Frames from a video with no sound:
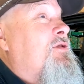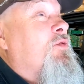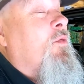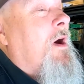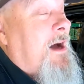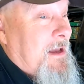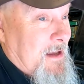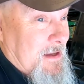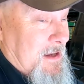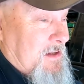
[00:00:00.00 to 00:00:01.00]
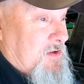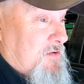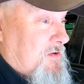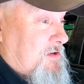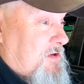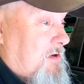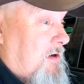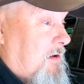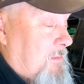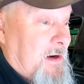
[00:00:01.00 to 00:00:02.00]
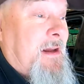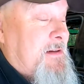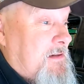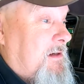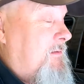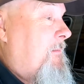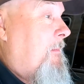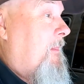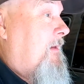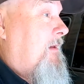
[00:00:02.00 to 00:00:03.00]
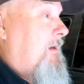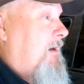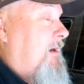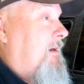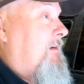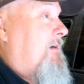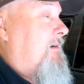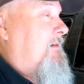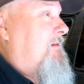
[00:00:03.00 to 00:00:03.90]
you why I answered this call, but I did. And uh,